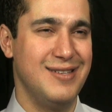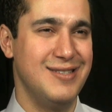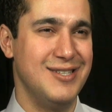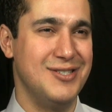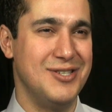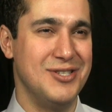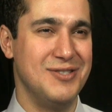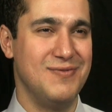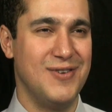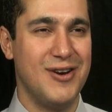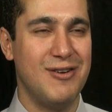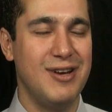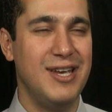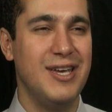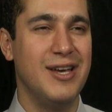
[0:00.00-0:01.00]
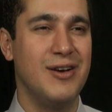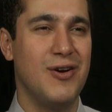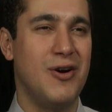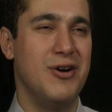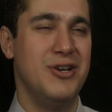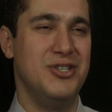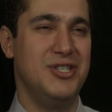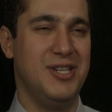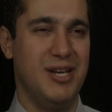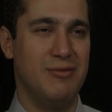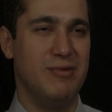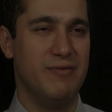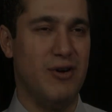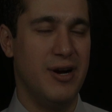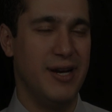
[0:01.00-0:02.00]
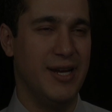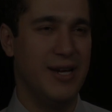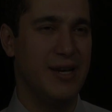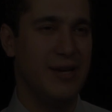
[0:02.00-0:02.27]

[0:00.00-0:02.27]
This is very encouraging and rewarding.